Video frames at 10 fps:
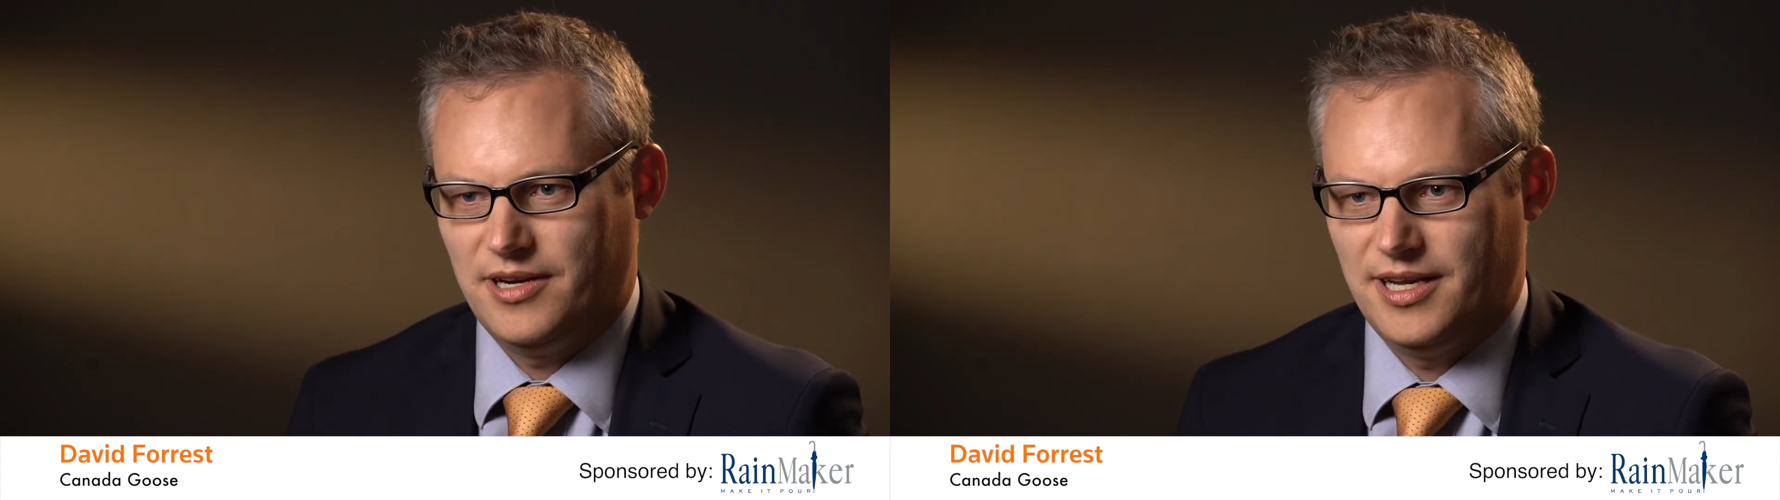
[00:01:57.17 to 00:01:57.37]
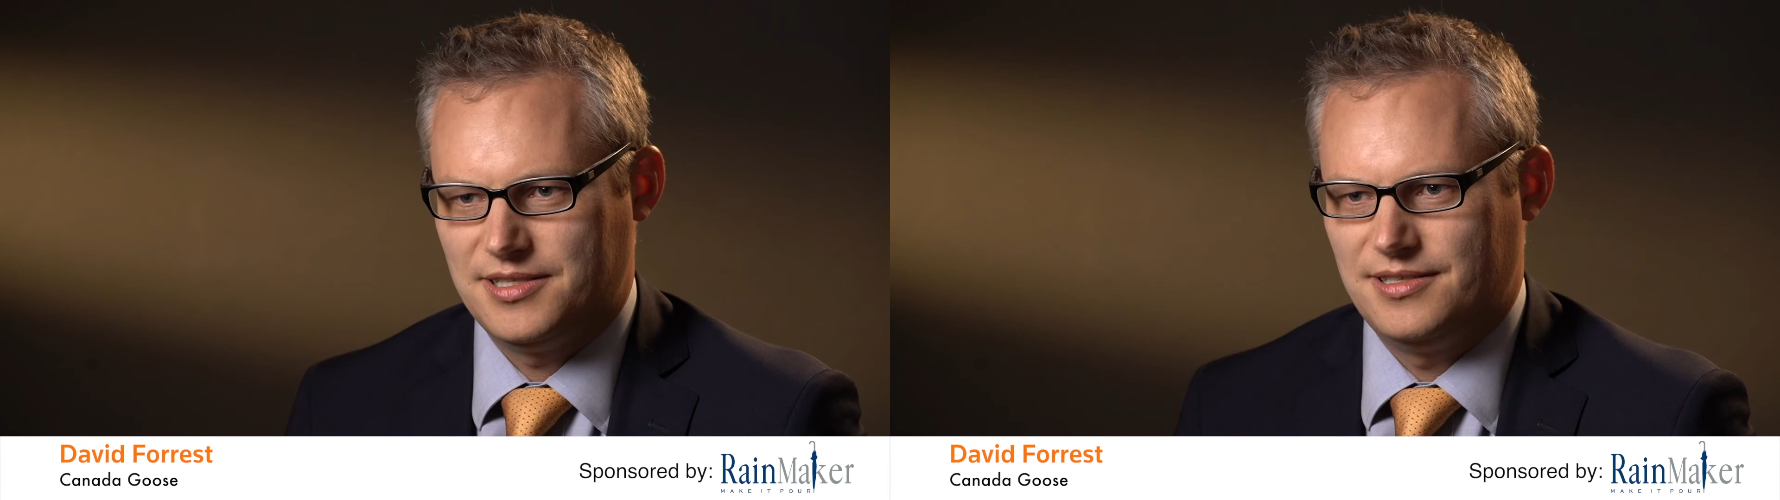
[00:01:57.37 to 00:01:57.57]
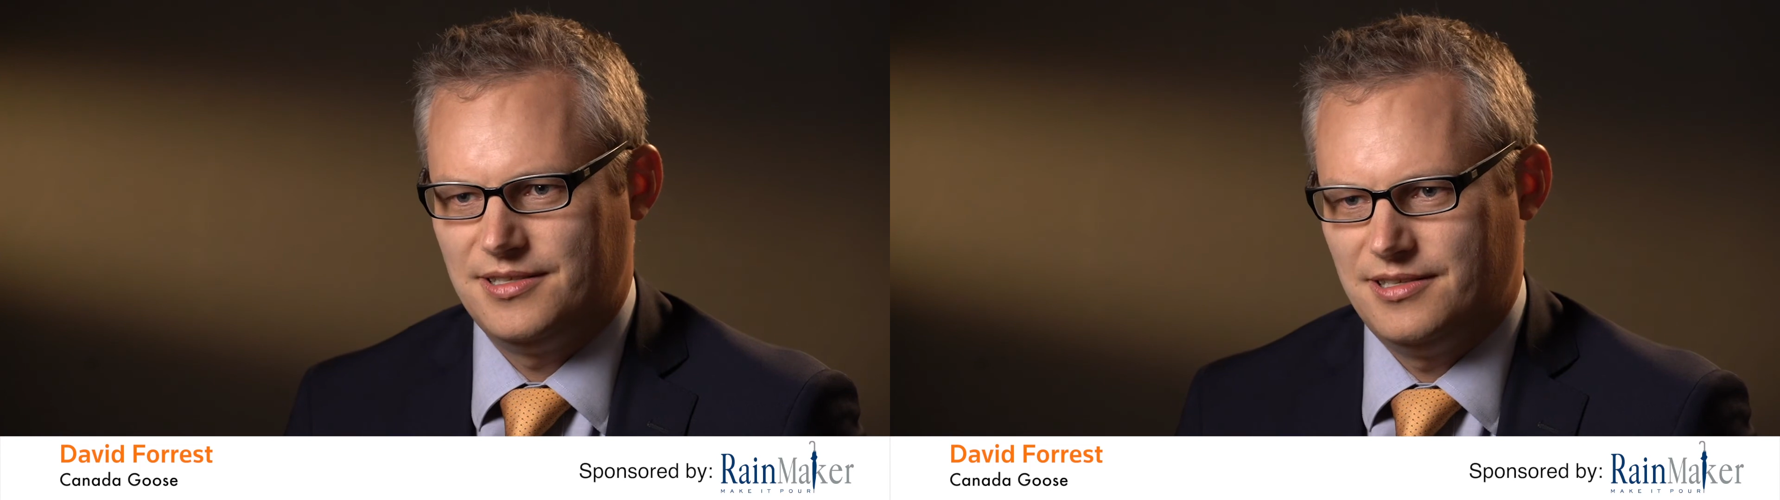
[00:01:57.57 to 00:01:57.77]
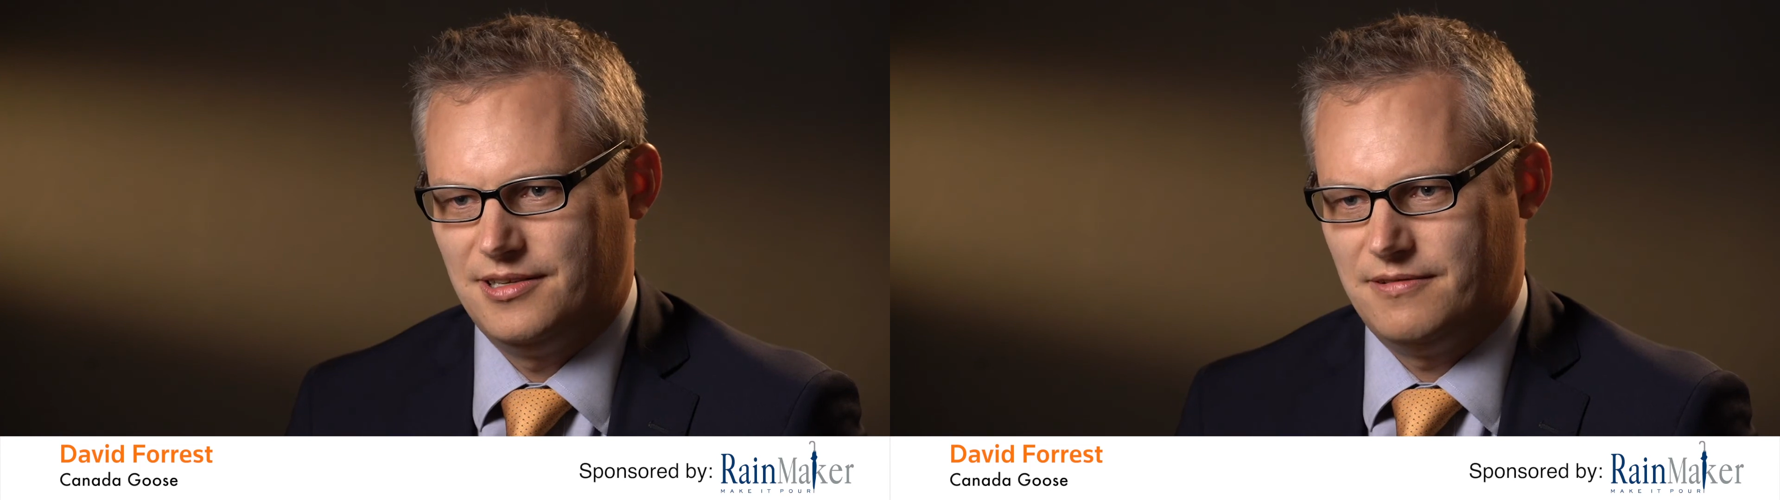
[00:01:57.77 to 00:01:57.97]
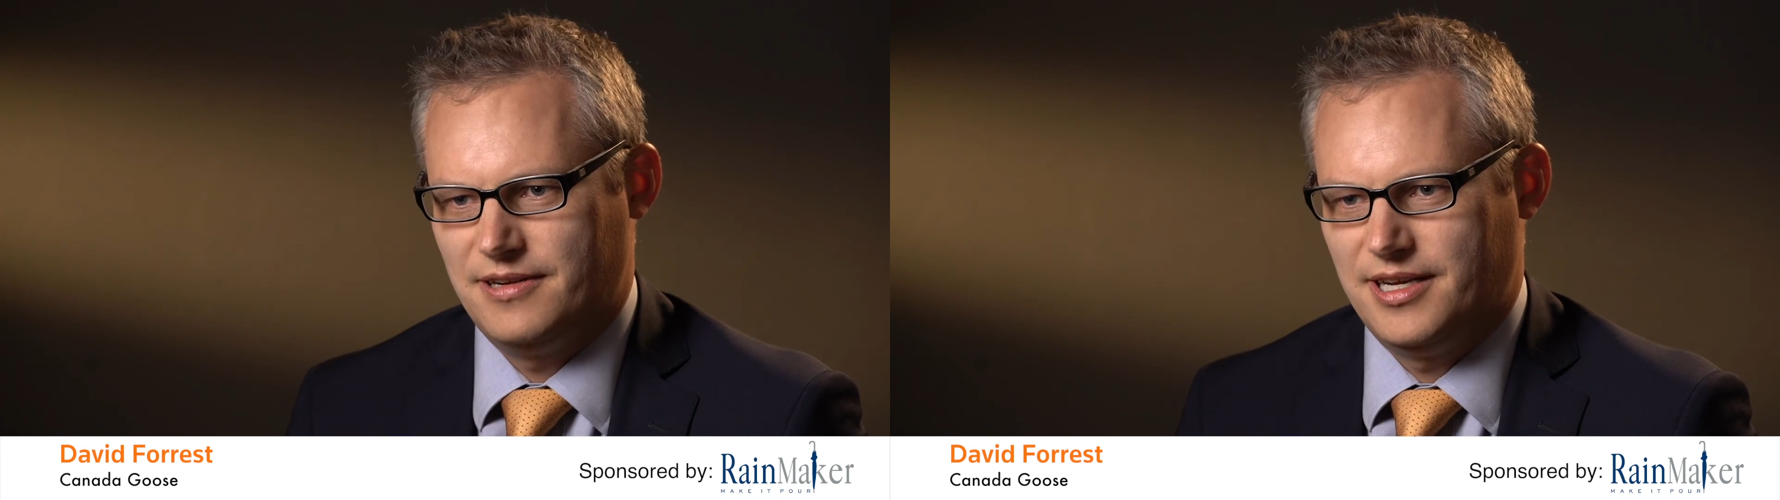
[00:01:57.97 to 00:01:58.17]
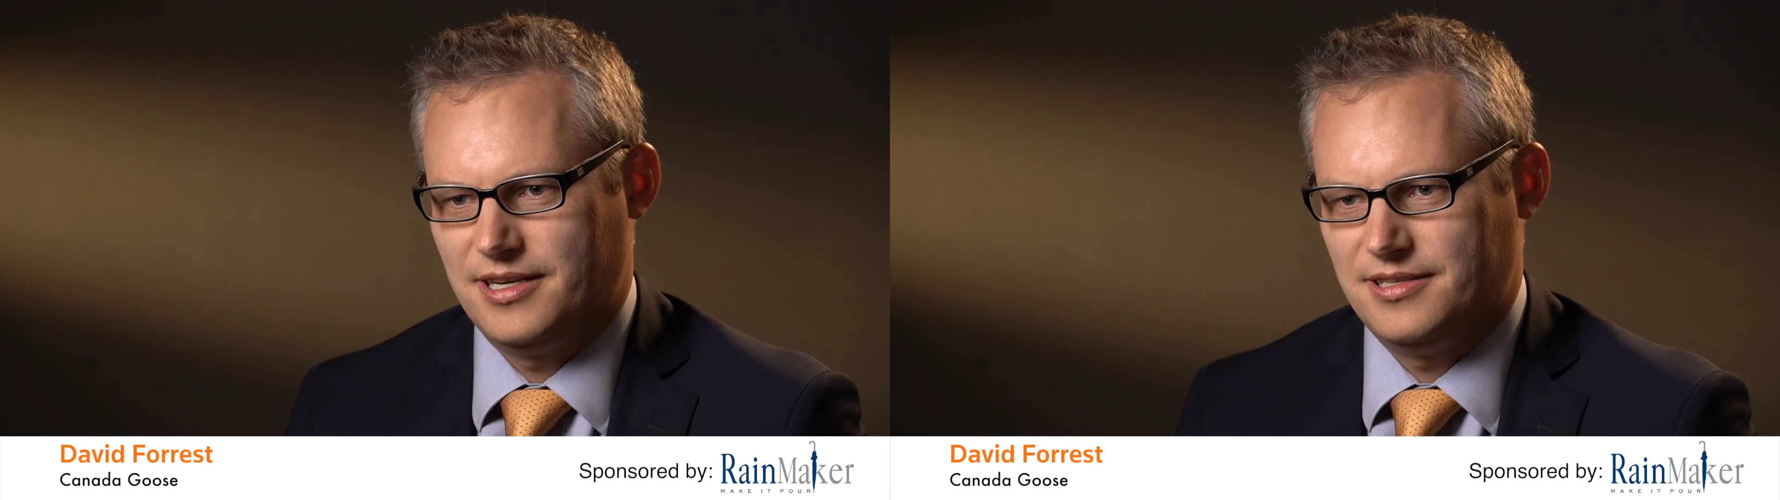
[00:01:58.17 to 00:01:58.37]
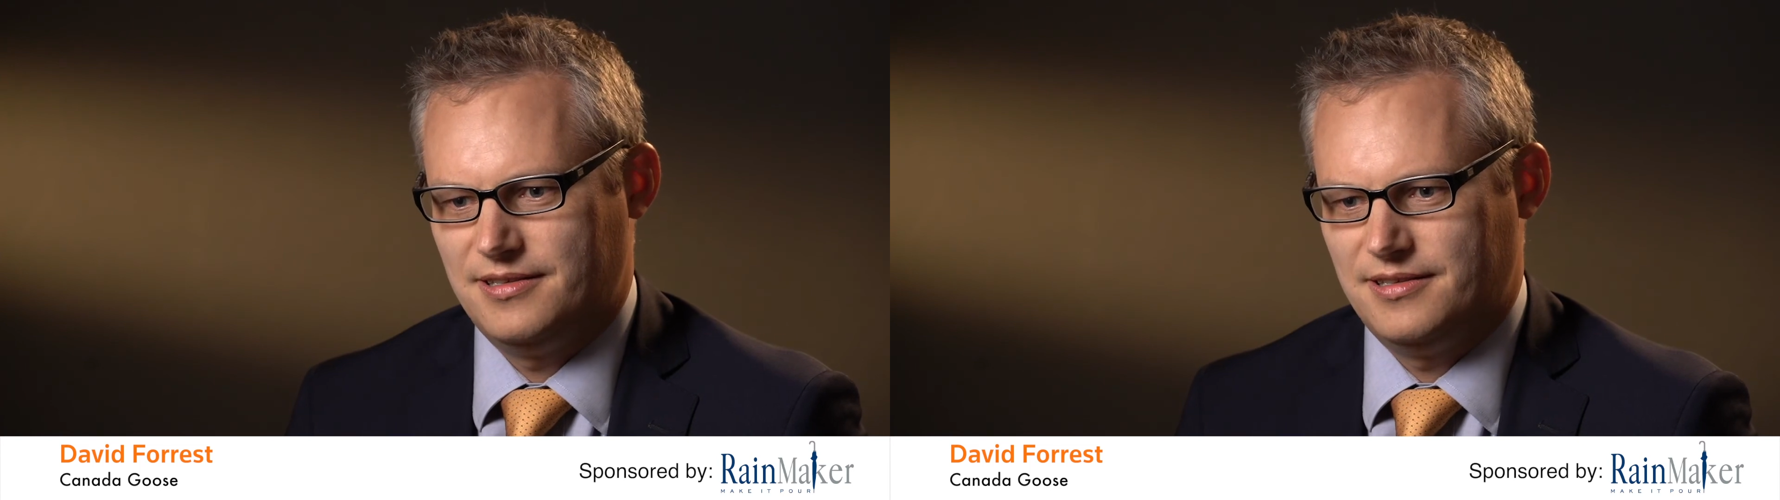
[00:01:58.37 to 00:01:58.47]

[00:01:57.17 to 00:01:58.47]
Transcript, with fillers: are hesitant to interact